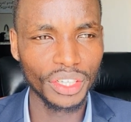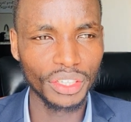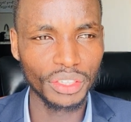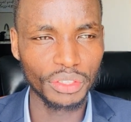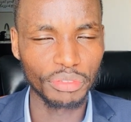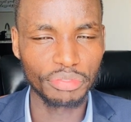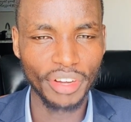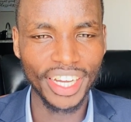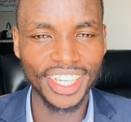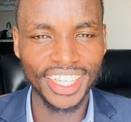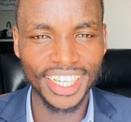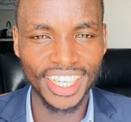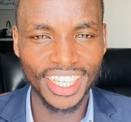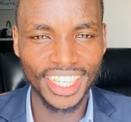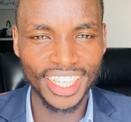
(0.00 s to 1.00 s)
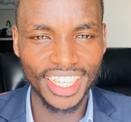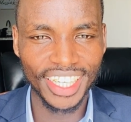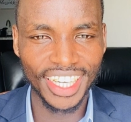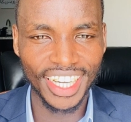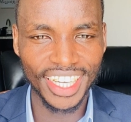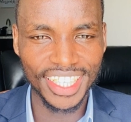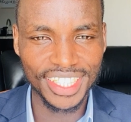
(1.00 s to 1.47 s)
to find
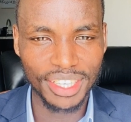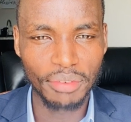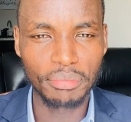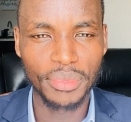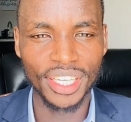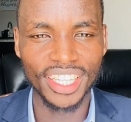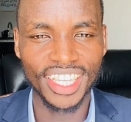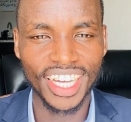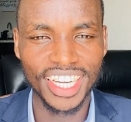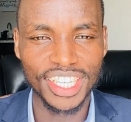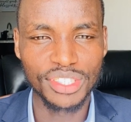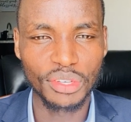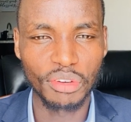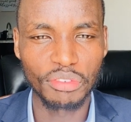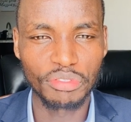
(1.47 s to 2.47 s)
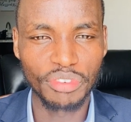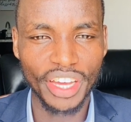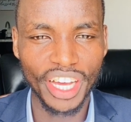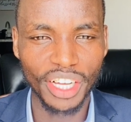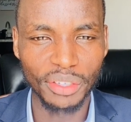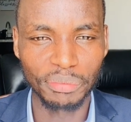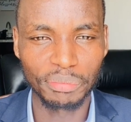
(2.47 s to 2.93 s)
something that is of
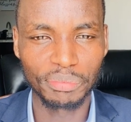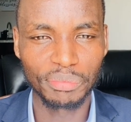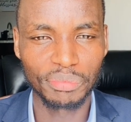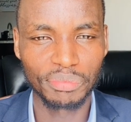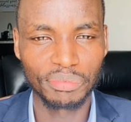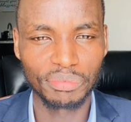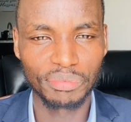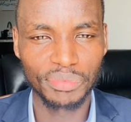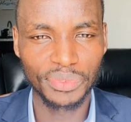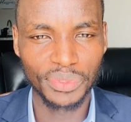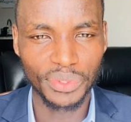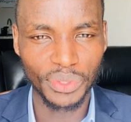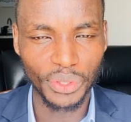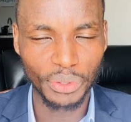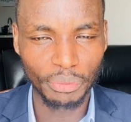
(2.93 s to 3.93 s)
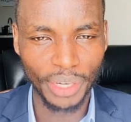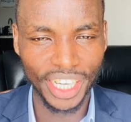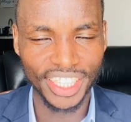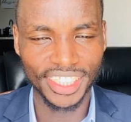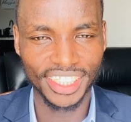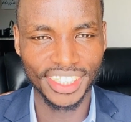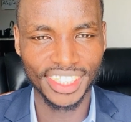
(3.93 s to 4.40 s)
help to
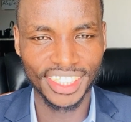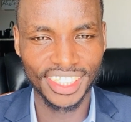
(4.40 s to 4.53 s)
humanity.